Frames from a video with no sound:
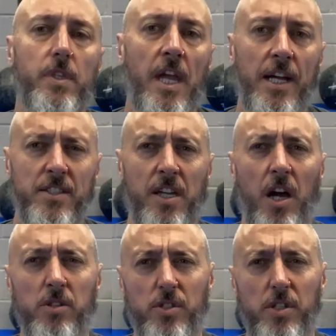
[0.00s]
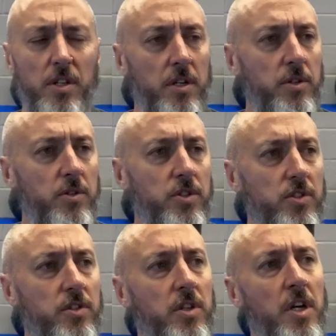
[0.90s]
as a coach, you know, you
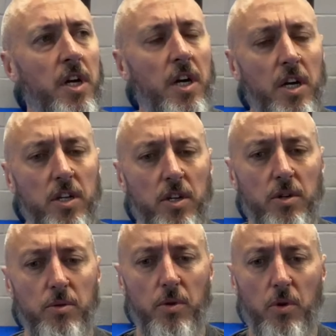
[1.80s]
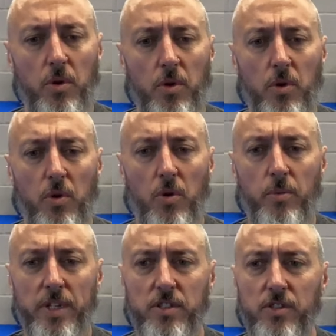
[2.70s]
just you
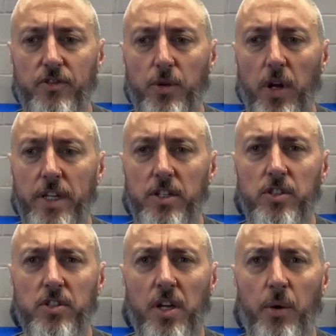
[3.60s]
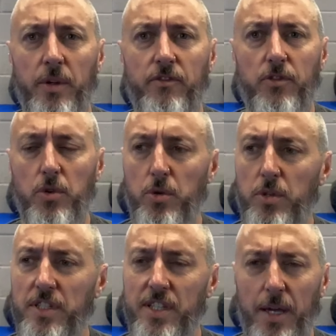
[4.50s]
almost just feel like you're just going through the
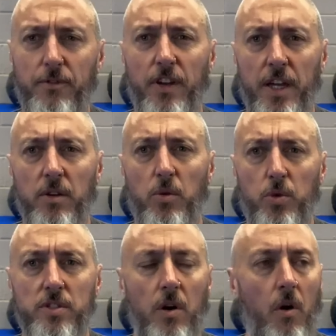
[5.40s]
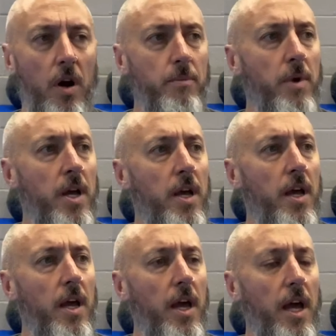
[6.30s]
same thing all the time,
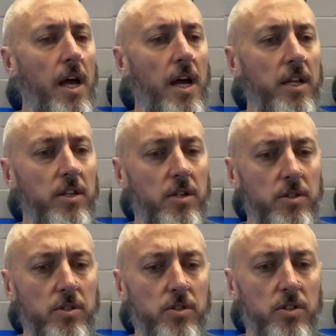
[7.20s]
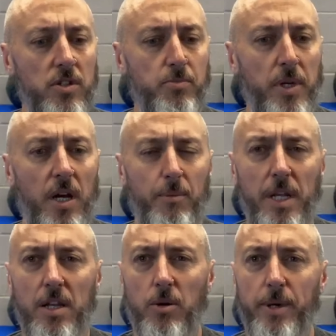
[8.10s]
and you can just become a
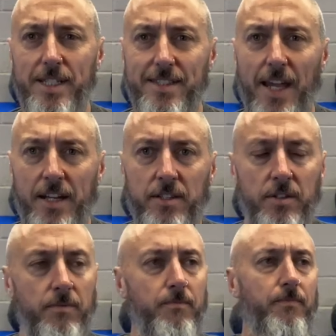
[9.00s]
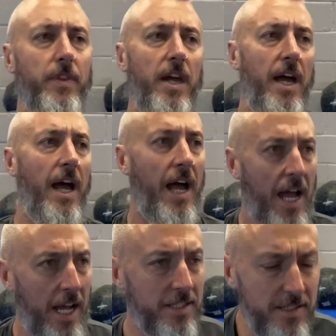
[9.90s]
little bit stagnant.
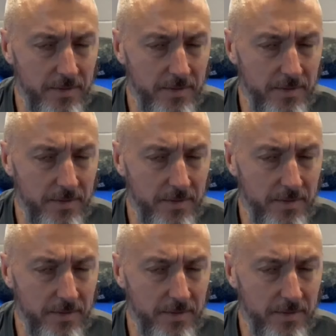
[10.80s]
And